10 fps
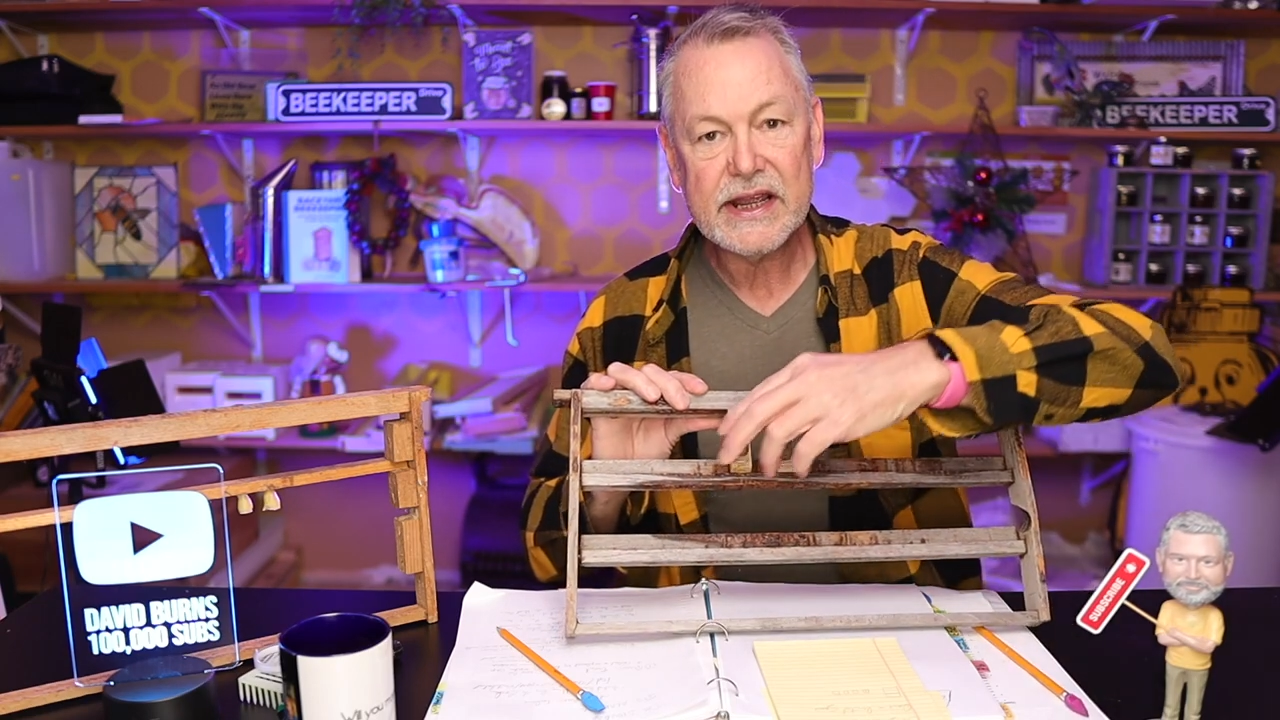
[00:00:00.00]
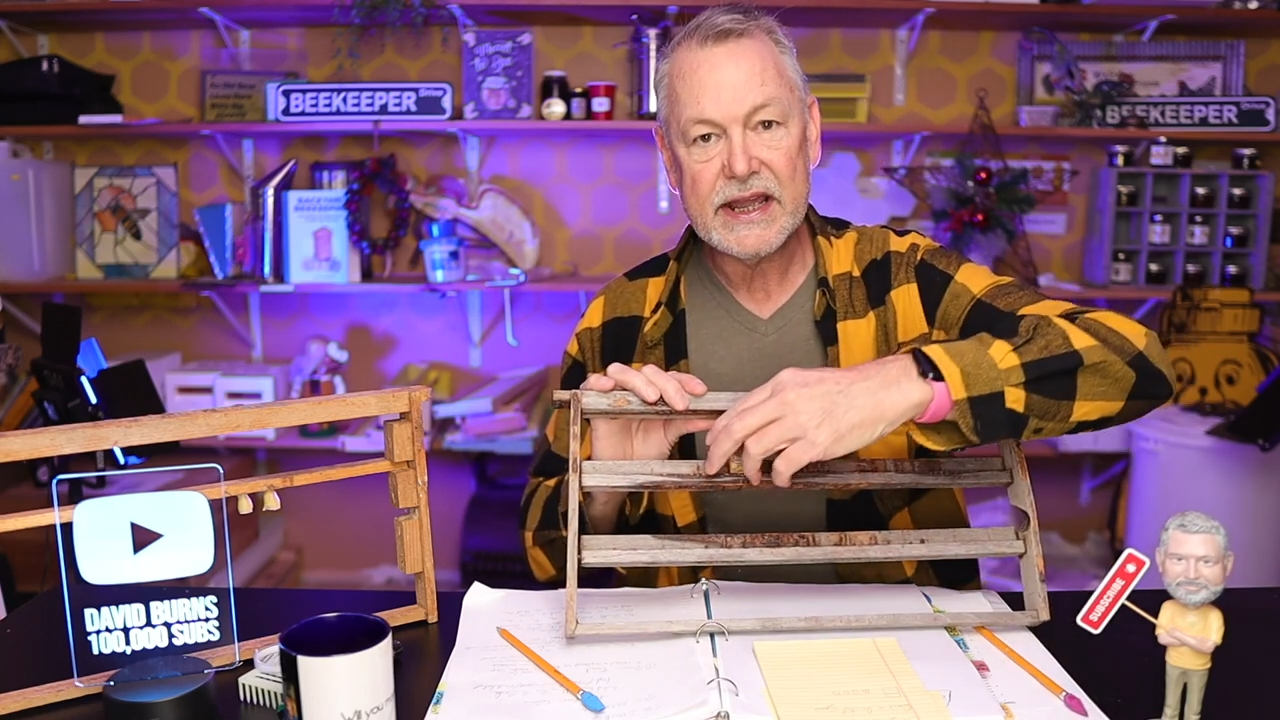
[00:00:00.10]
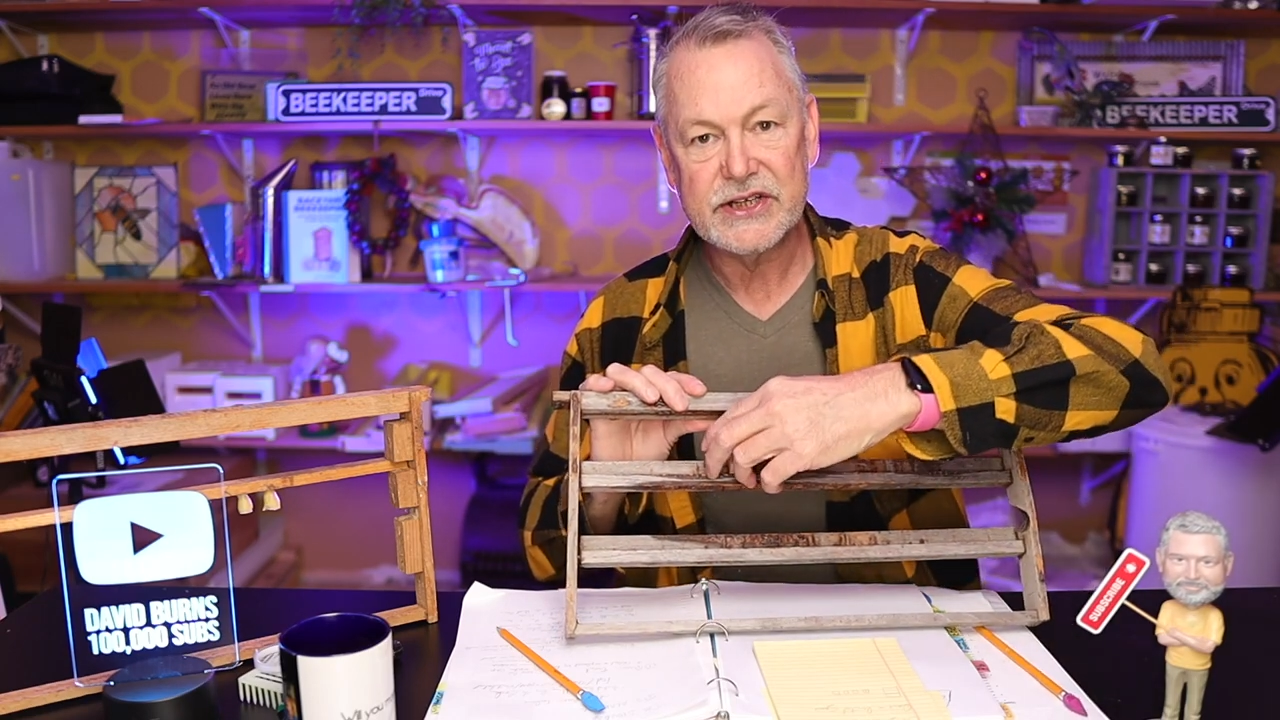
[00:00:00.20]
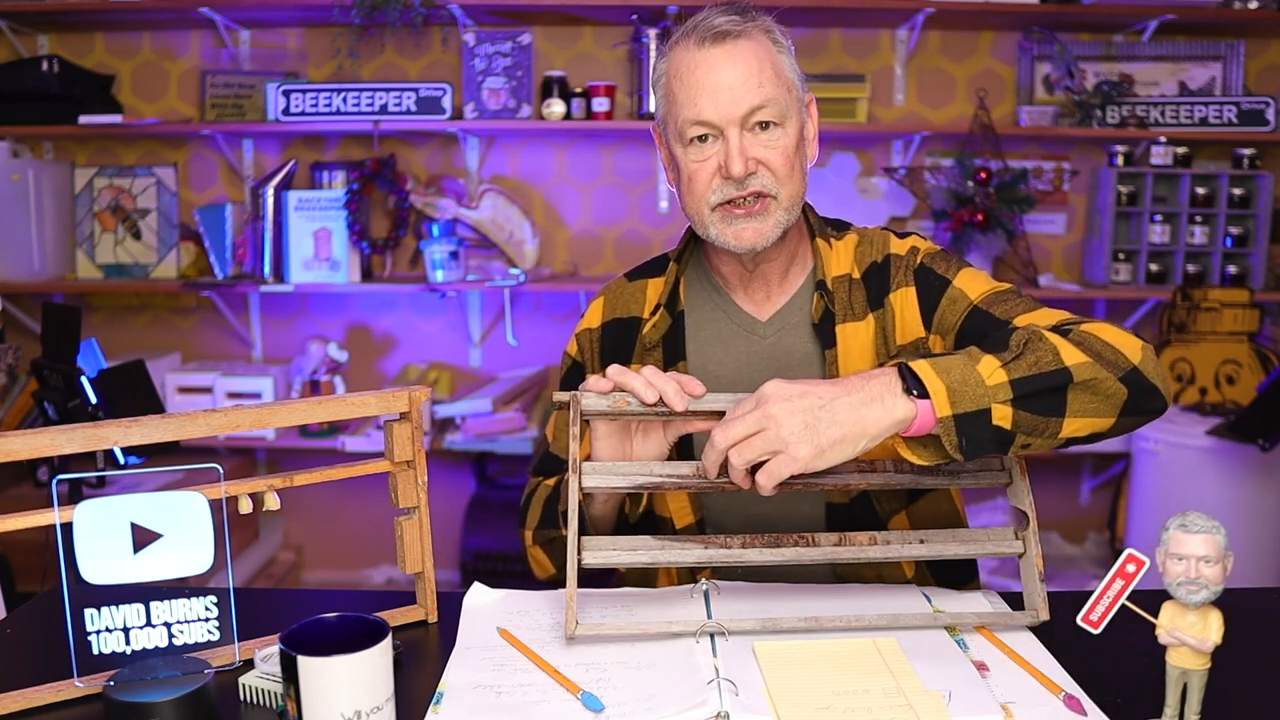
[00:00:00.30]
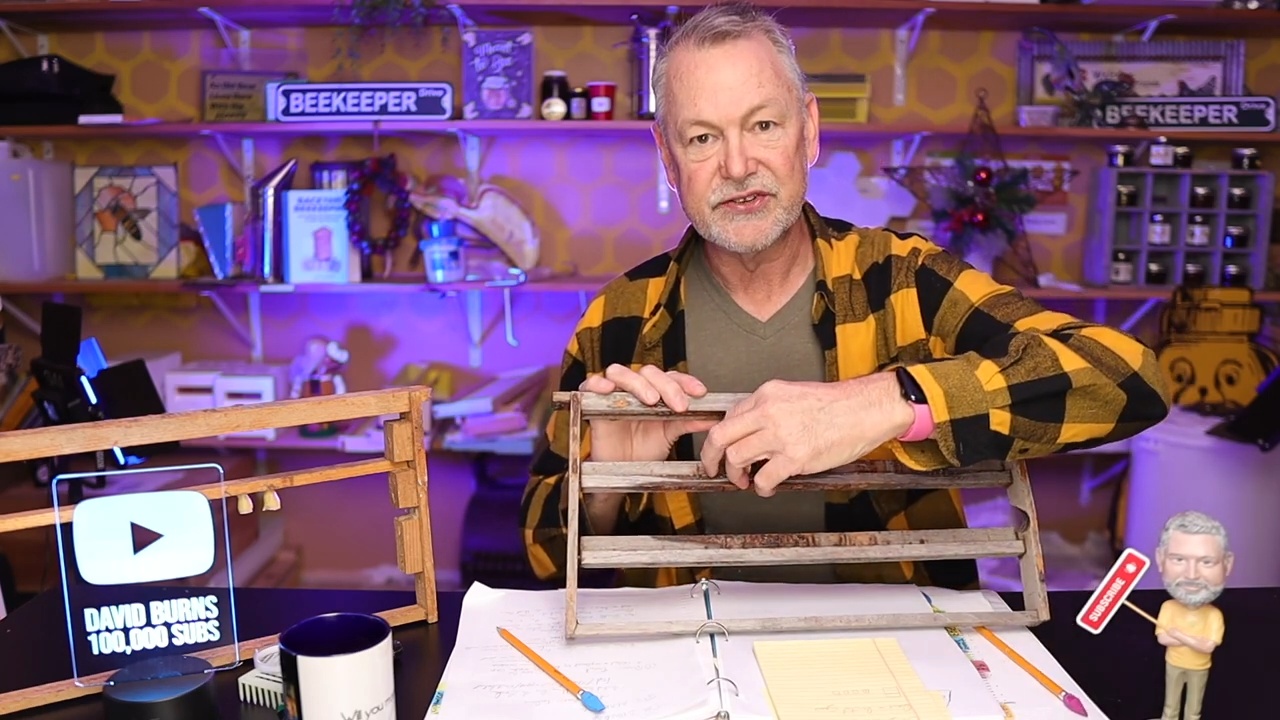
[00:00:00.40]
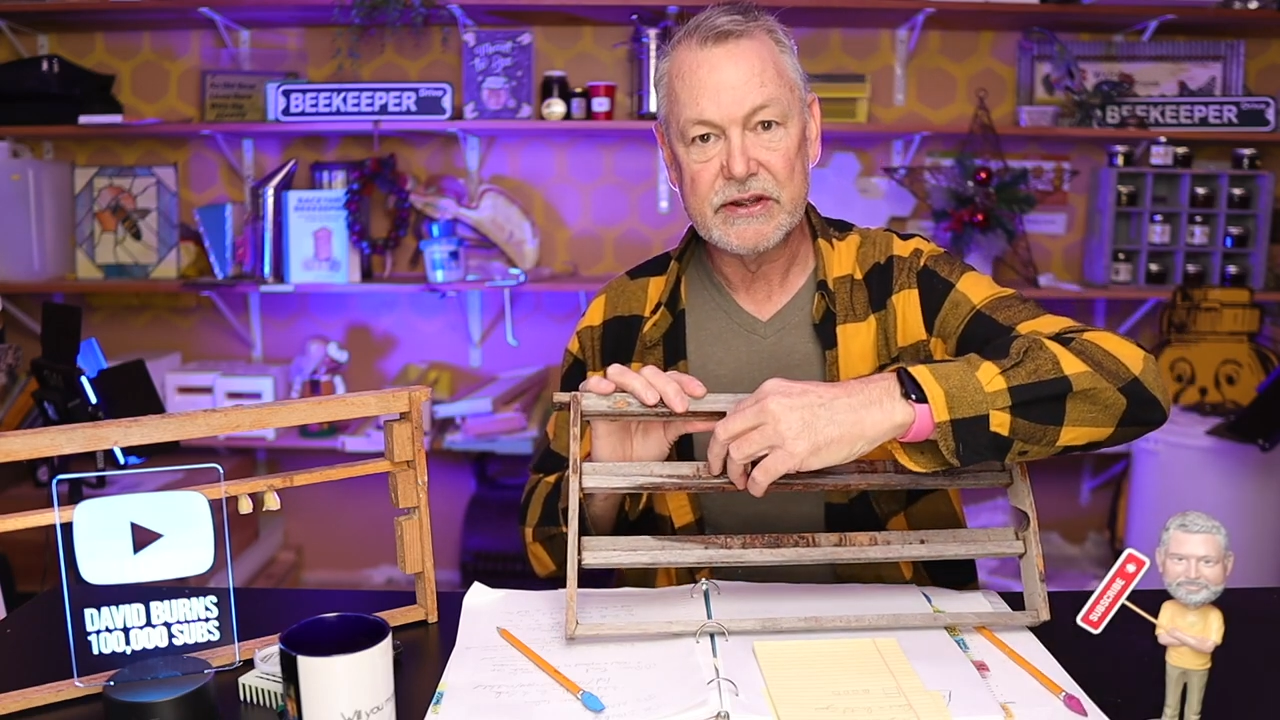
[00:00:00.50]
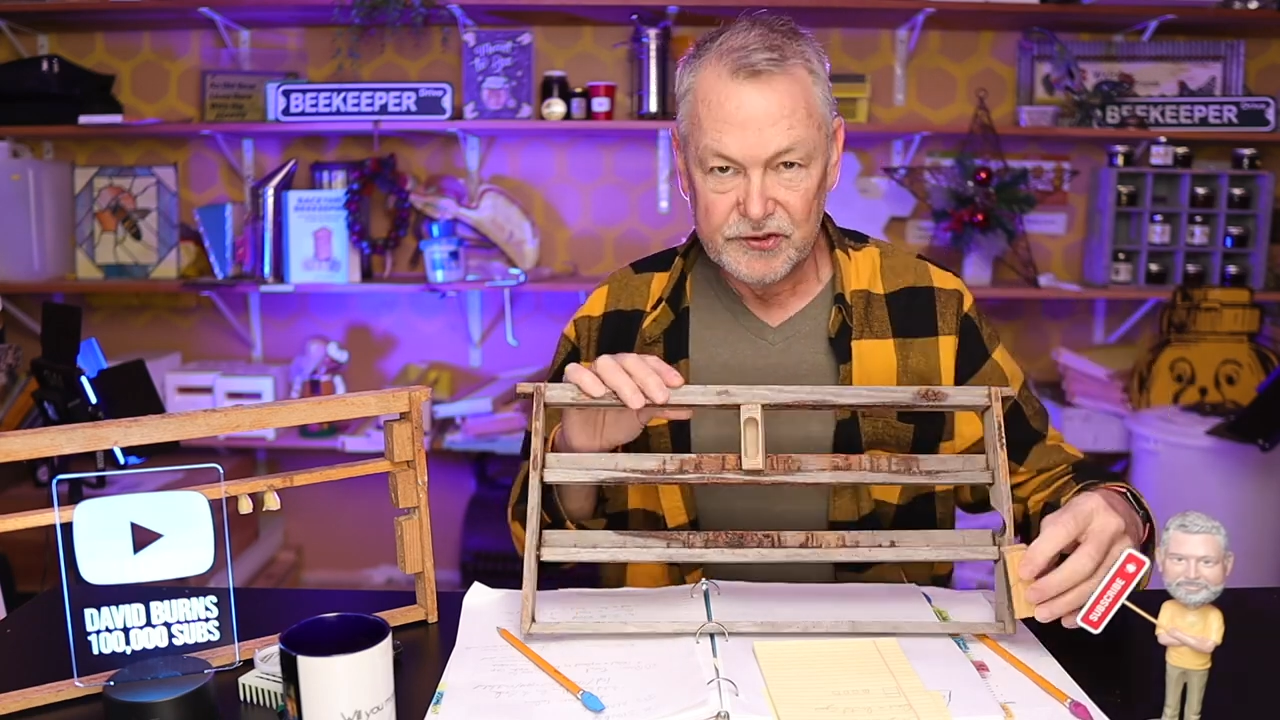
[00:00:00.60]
cages.